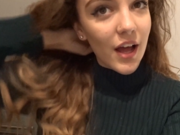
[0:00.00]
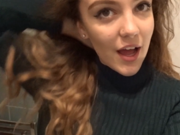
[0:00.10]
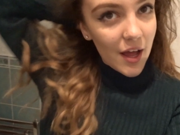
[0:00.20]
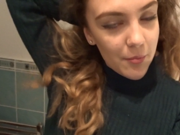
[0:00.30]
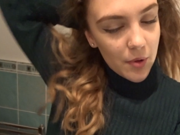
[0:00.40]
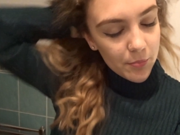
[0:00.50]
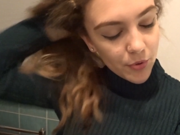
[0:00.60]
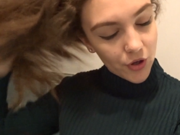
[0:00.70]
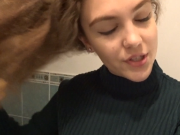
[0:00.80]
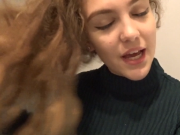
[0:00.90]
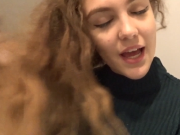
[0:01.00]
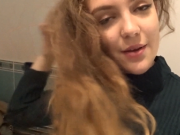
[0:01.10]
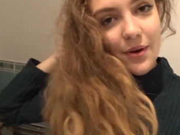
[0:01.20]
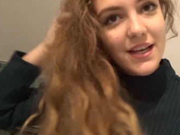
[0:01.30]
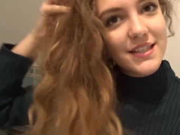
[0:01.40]
Um, but
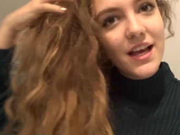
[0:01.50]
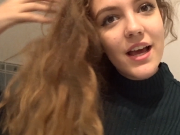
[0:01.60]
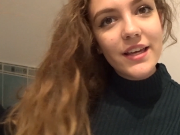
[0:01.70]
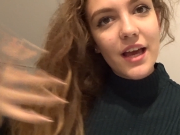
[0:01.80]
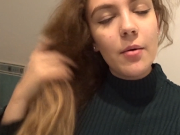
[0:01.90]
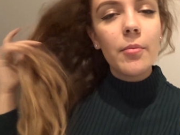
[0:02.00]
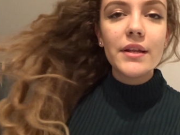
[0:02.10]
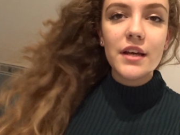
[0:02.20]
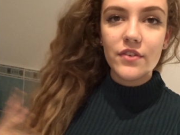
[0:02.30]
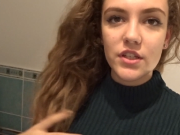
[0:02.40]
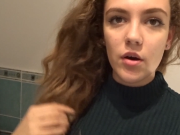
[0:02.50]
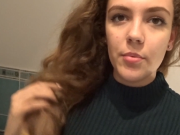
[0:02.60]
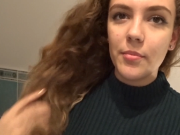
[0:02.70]
anyways, yeah, I'm about to have a shower,